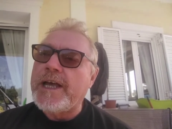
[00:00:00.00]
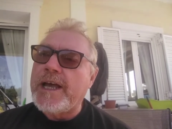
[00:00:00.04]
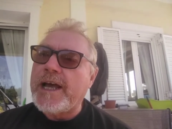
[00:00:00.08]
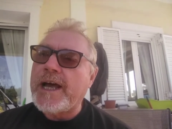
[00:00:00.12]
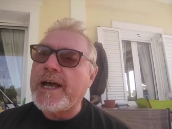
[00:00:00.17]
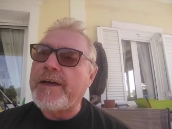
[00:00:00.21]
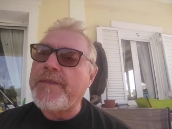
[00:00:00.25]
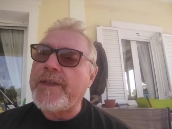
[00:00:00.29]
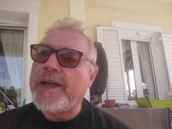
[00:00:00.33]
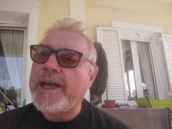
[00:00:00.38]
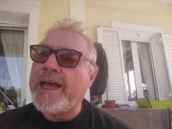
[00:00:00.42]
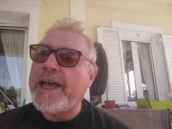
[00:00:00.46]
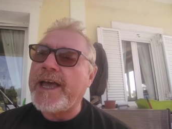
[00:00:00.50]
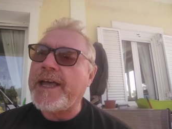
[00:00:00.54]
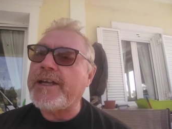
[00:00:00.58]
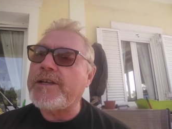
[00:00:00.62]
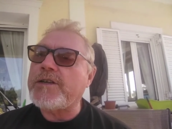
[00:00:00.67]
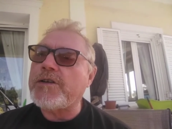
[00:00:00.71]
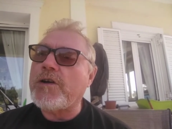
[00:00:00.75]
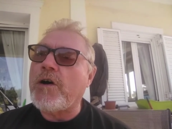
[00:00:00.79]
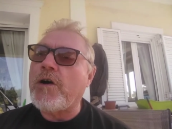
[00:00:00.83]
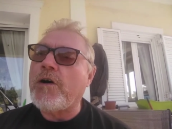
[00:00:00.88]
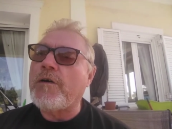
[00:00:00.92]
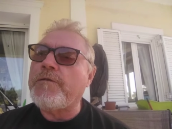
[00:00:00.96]
and the
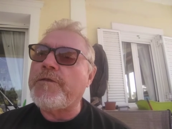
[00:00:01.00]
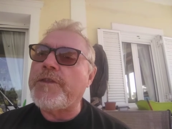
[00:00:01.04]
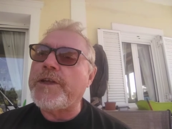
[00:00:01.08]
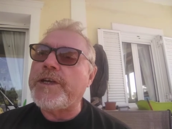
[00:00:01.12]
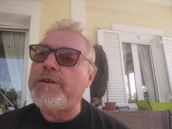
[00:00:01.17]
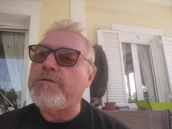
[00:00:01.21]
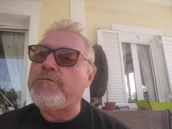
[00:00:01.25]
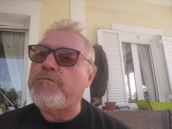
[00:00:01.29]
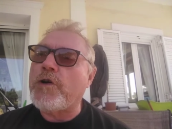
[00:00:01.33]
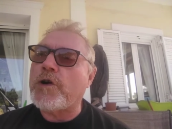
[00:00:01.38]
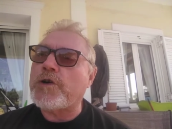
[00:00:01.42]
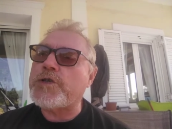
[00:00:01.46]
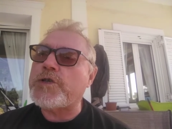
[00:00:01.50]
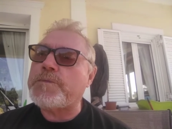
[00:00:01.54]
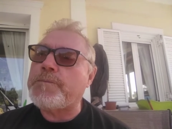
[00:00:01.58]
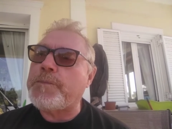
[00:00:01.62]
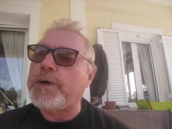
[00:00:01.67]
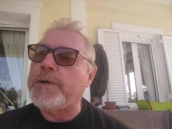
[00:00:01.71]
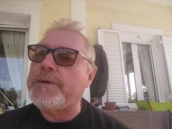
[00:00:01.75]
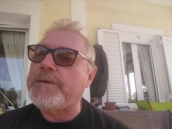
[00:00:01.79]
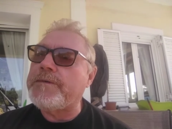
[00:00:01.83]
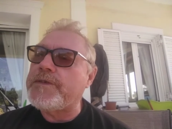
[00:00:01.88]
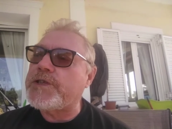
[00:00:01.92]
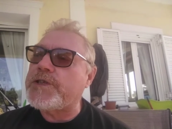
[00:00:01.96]
head of the
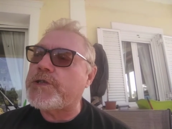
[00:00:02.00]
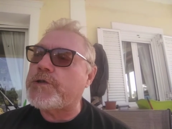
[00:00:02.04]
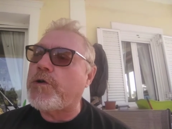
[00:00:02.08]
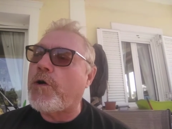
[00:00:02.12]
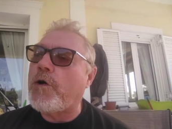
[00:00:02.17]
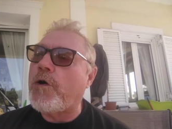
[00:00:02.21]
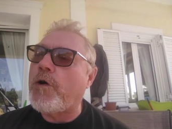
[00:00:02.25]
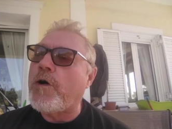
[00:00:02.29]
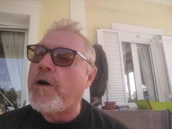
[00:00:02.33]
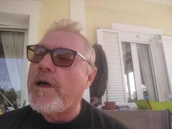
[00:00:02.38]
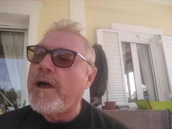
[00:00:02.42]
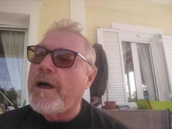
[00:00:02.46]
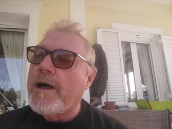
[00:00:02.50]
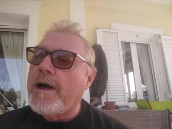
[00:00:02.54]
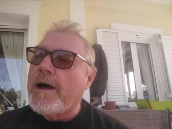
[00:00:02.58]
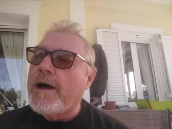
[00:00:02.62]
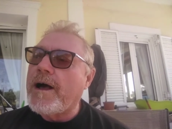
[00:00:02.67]
Rosprenadzor